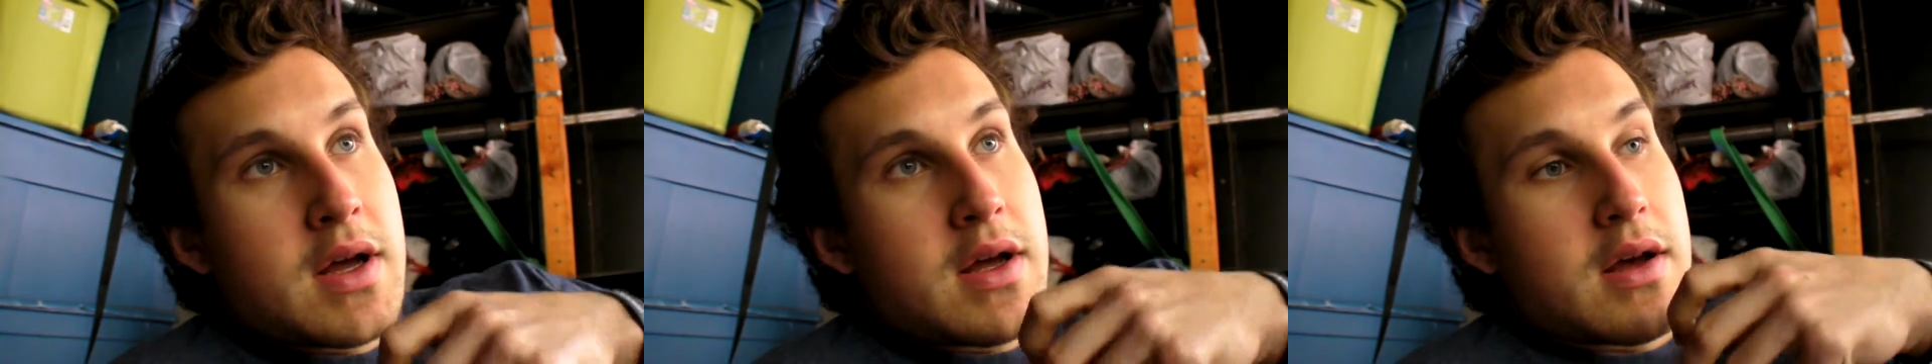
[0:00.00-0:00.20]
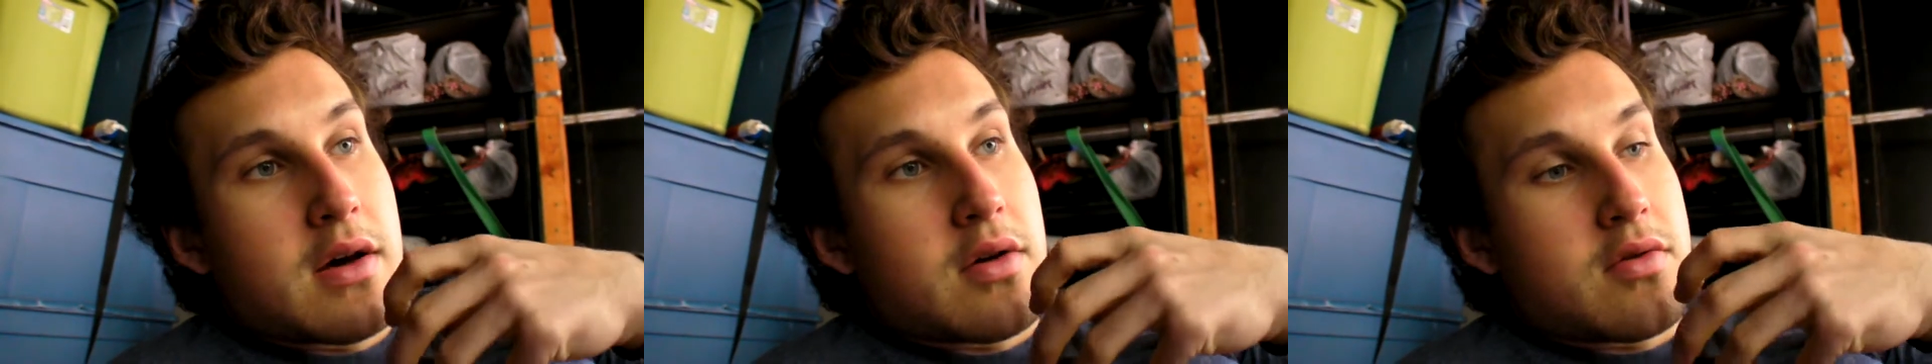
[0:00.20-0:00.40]

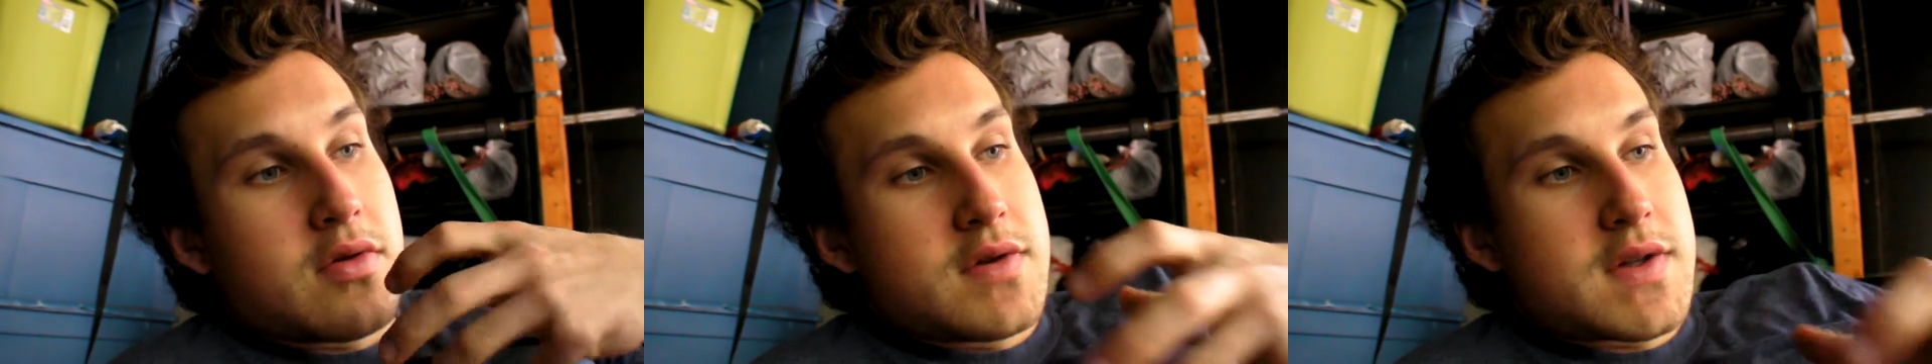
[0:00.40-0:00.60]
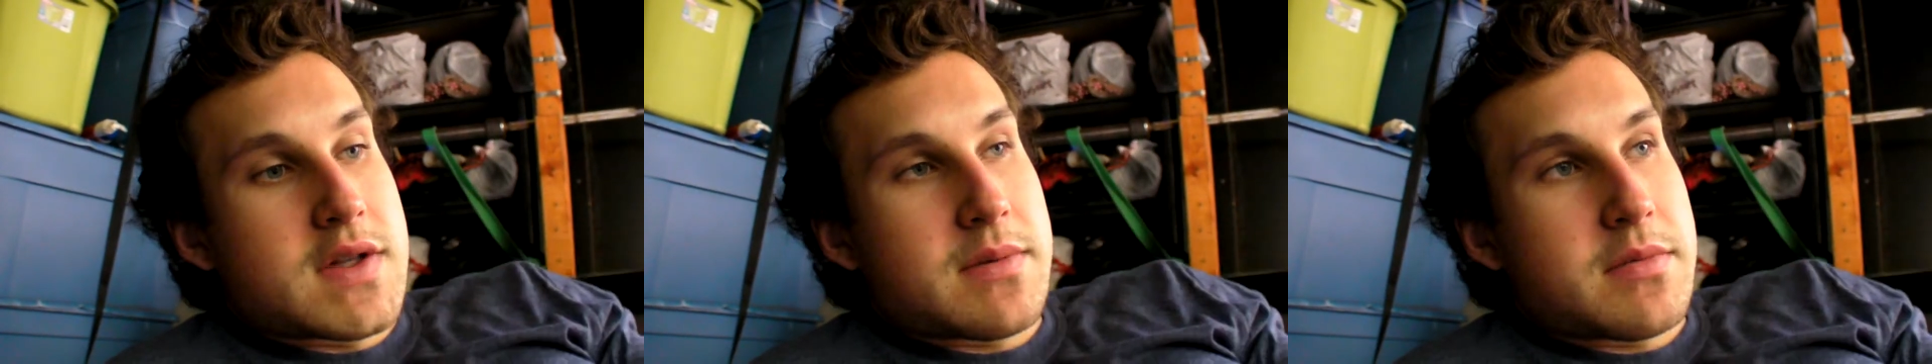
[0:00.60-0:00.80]
it'll
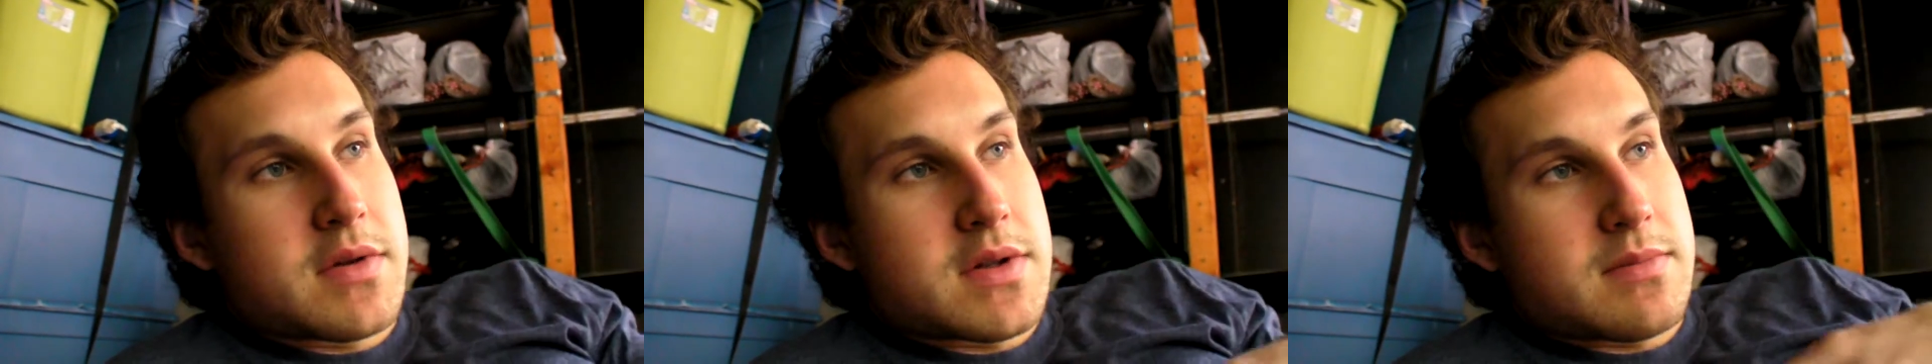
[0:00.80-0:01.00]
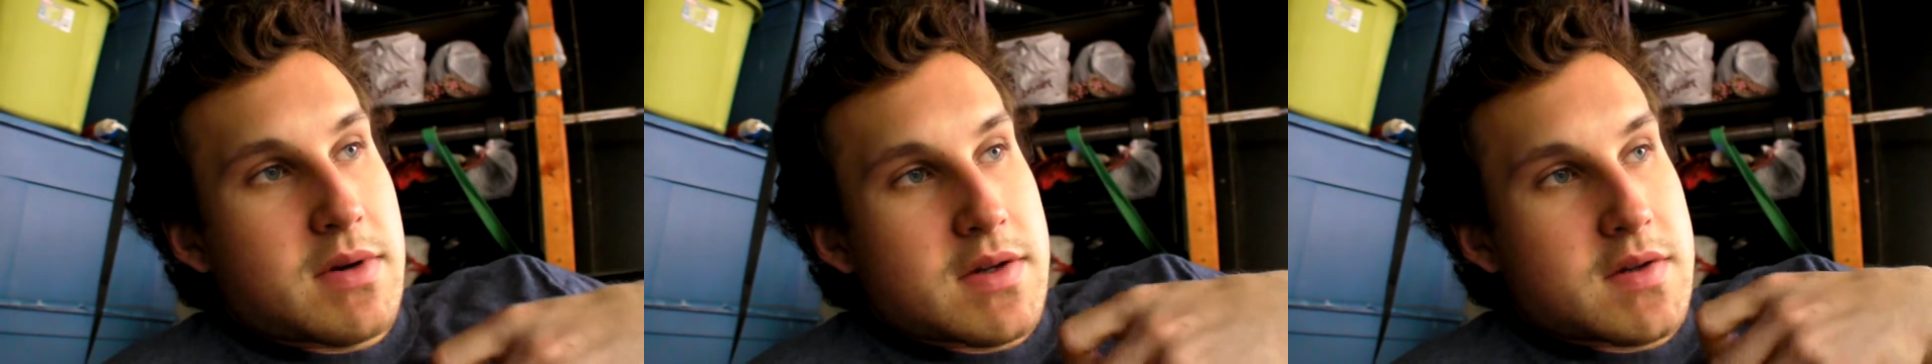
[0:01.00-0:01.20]
loosen up
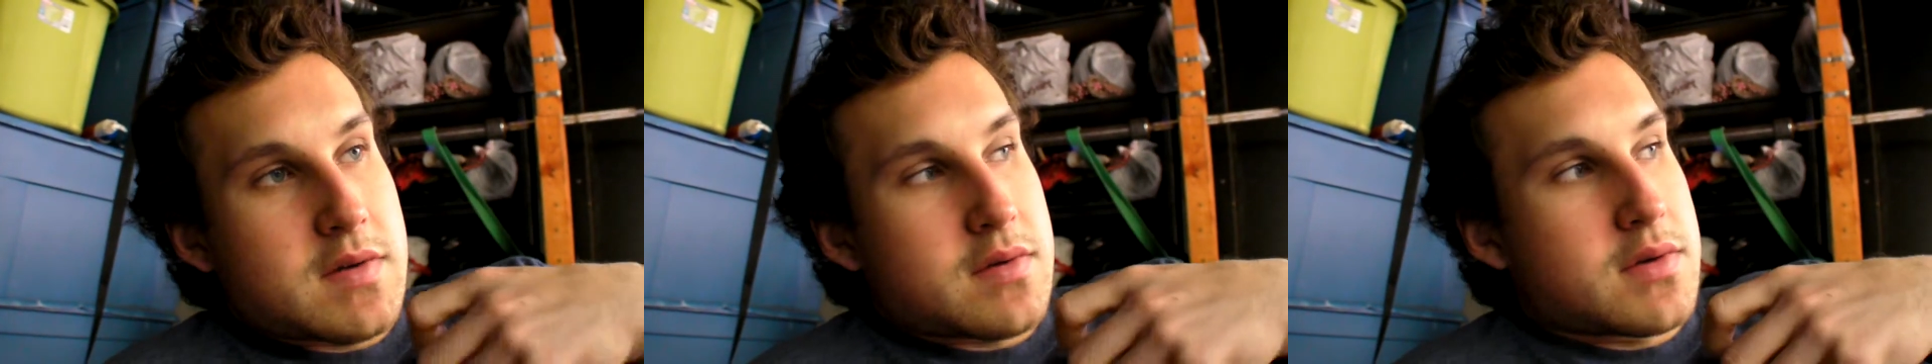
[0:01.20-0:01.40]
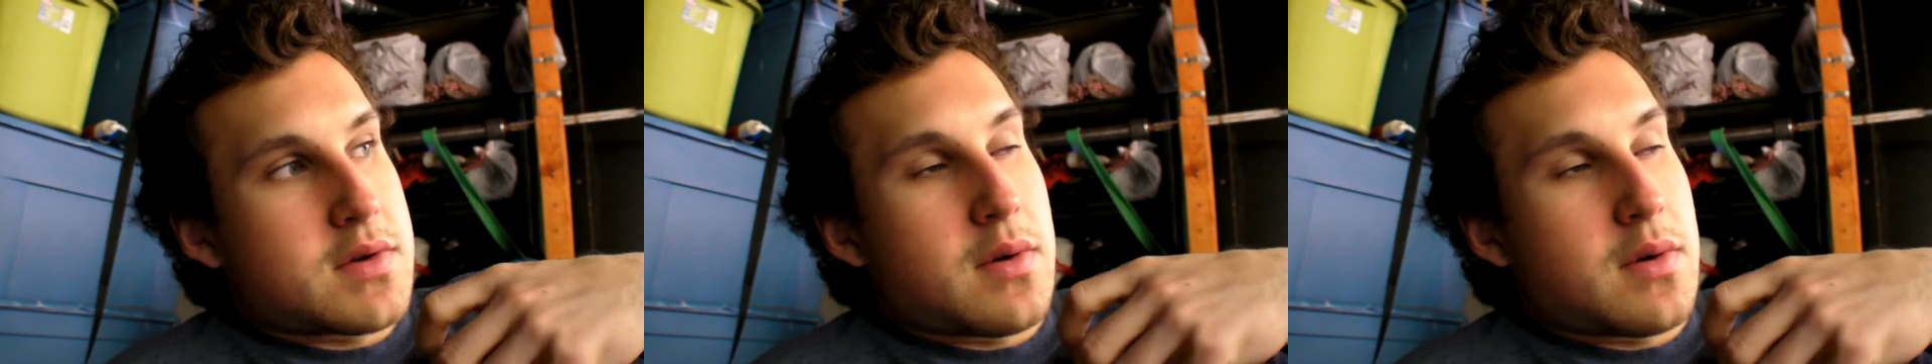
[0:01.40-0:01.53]
those muscles,